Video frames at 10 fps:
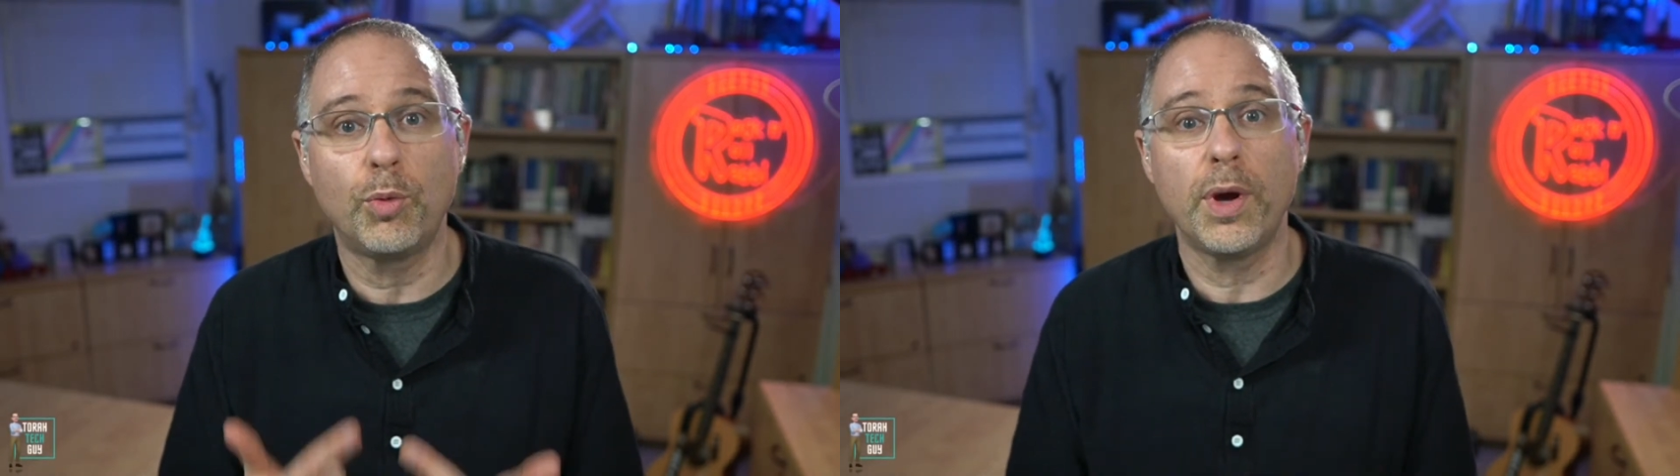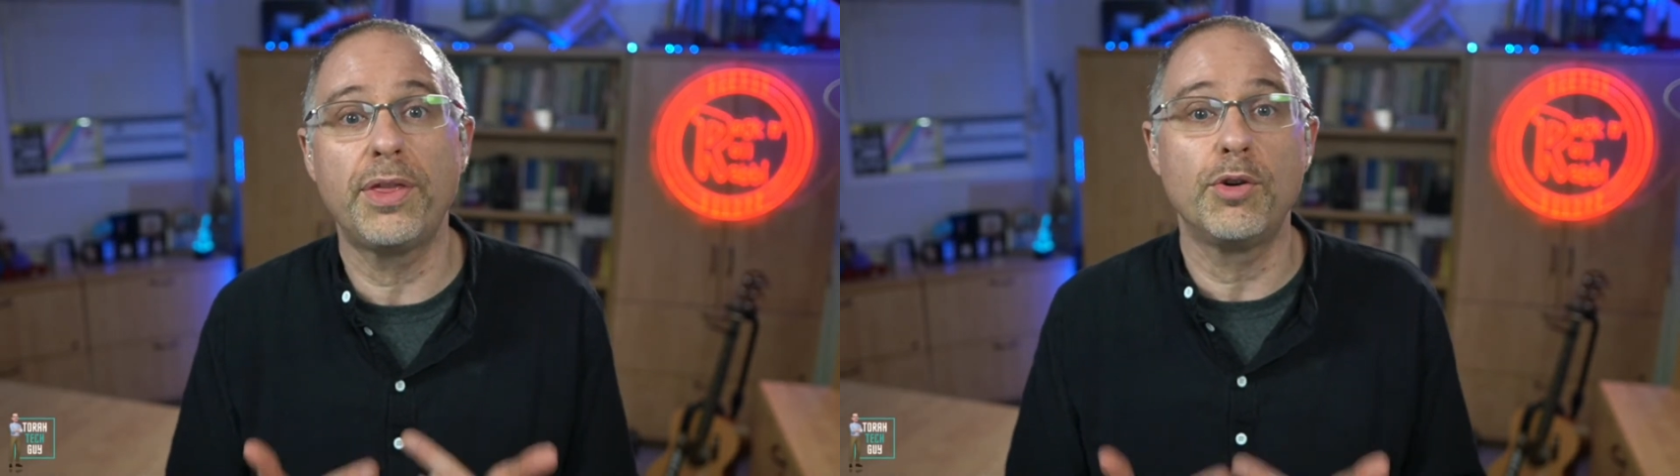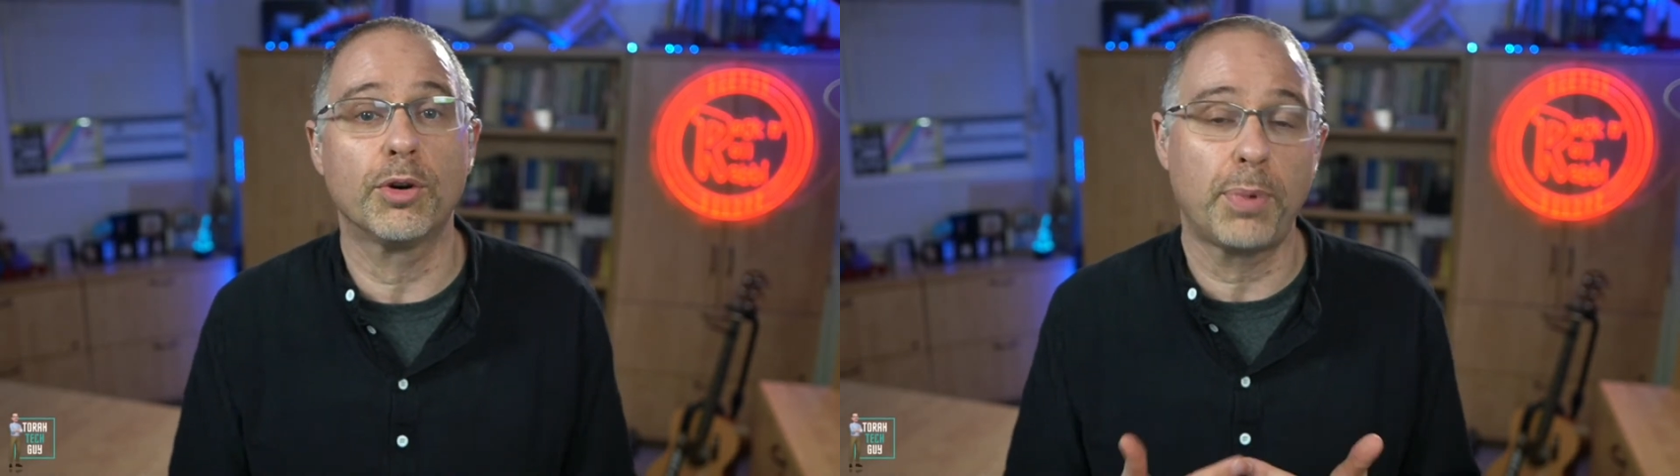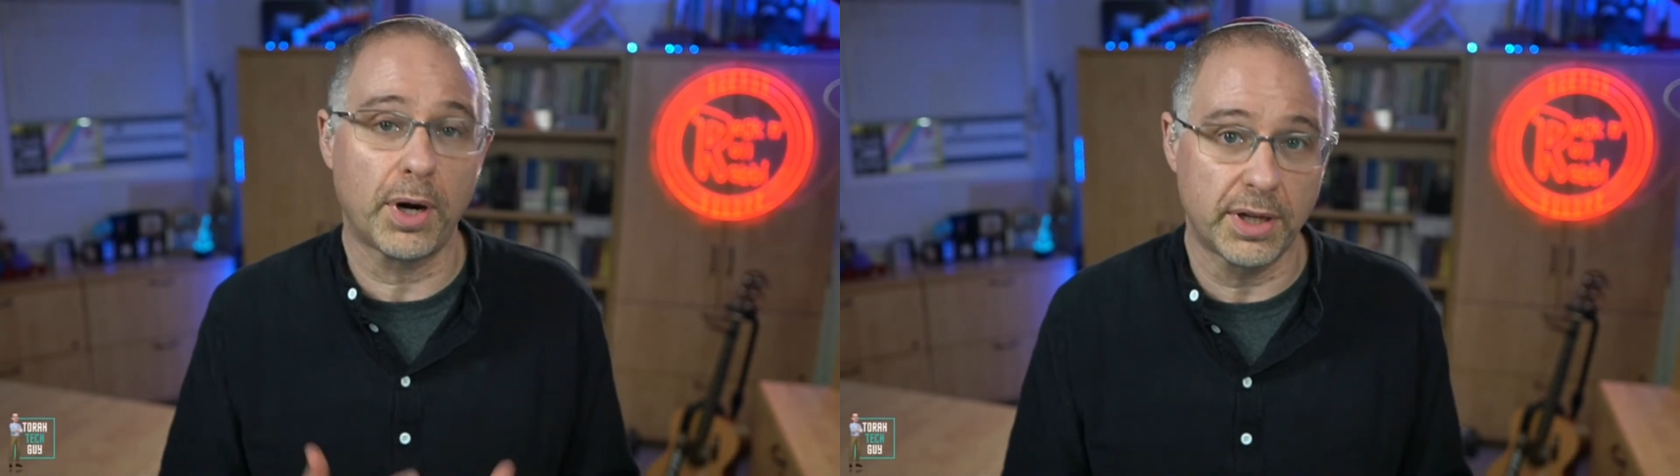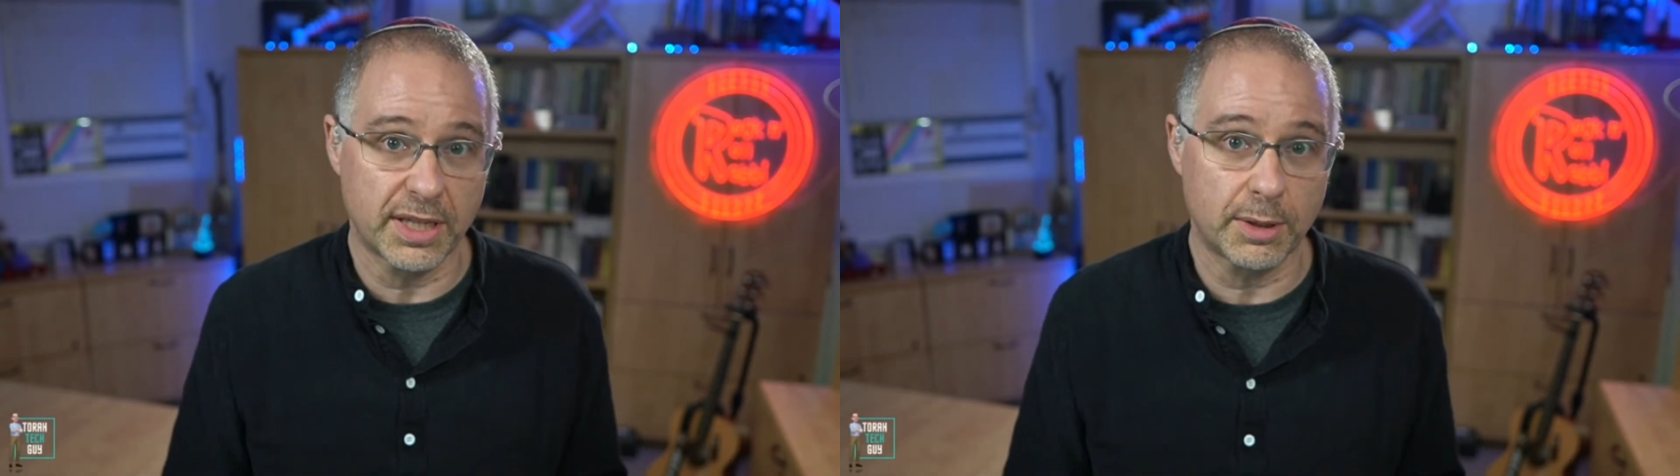with your
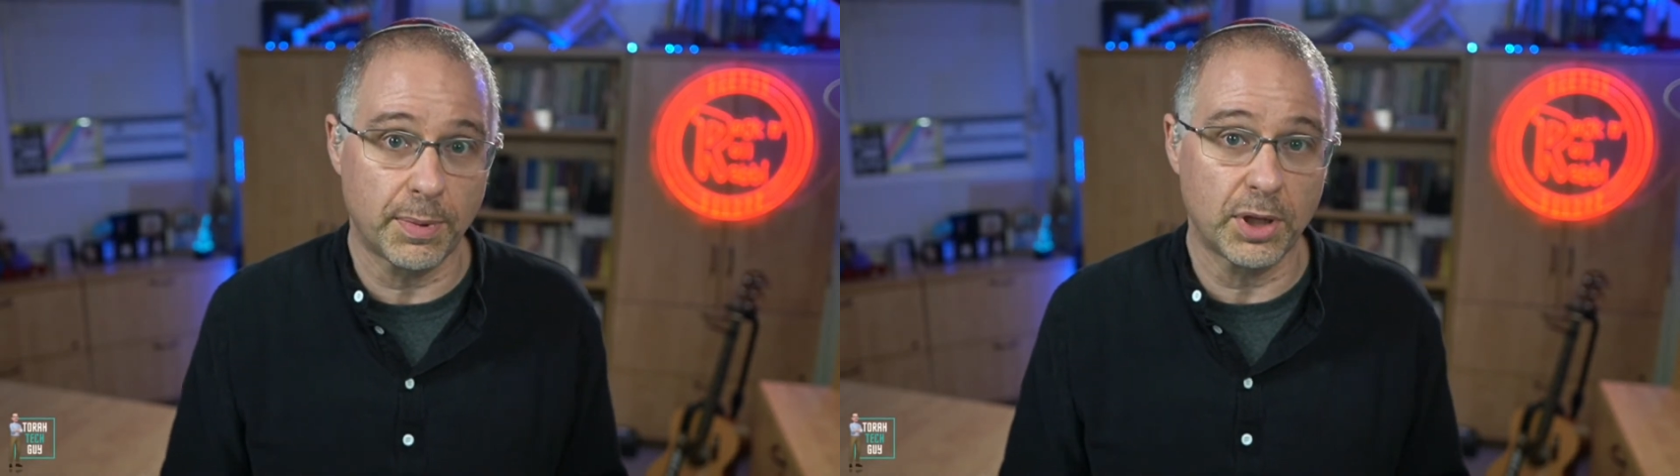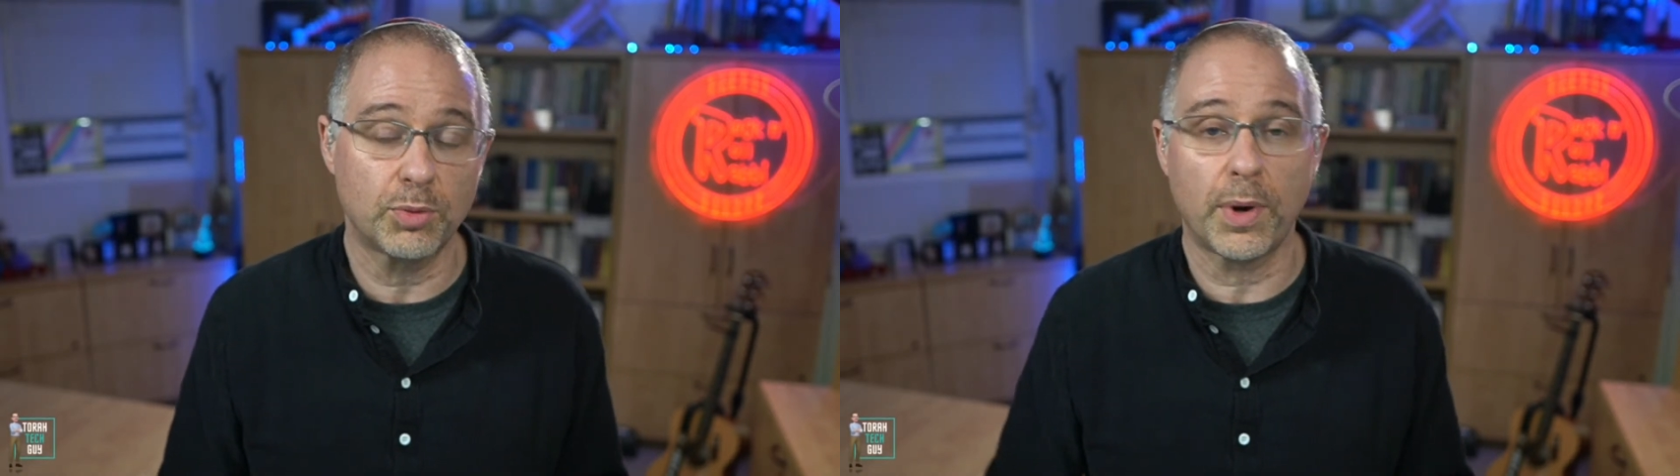participants,